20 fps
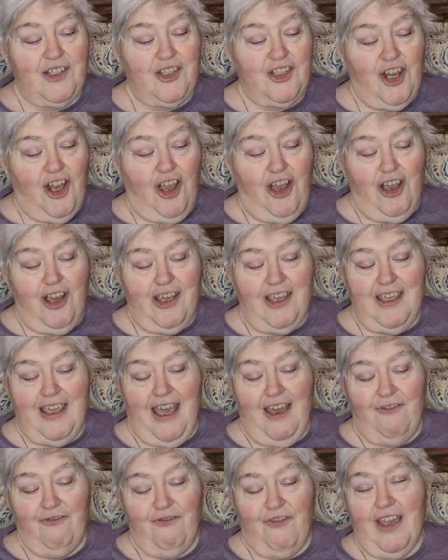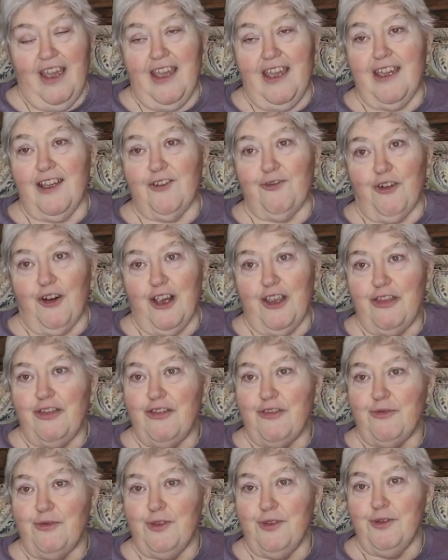dog cafe and run
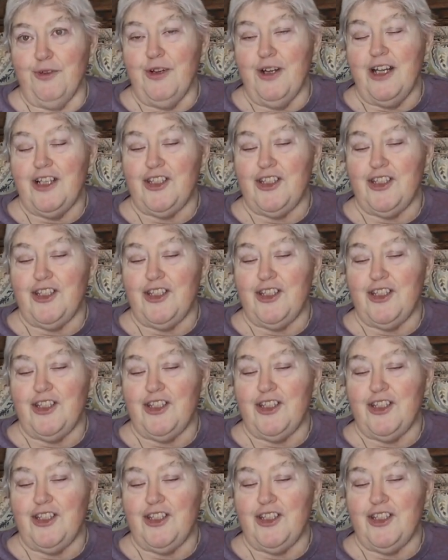through